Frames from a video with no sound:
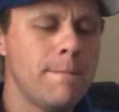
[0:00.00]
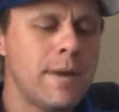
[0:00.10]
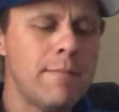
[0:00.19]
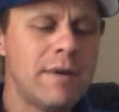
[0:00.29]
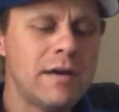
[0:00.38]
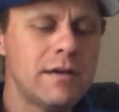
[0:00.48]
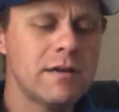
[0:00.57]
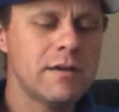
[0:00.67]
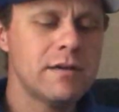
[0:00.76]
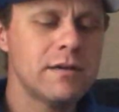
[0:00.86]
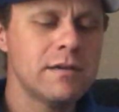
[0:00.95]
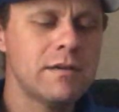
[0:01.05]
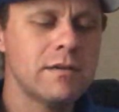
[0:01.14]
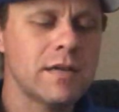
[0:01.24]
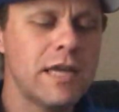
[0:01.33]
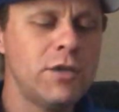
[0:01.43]
"Mama,
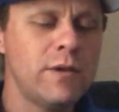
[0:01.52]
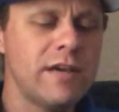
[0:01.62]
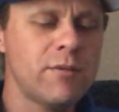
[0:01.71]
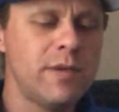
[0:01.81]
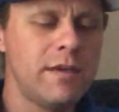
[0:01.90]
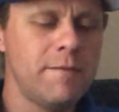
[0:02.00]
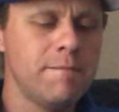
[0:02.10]
can you hear me?"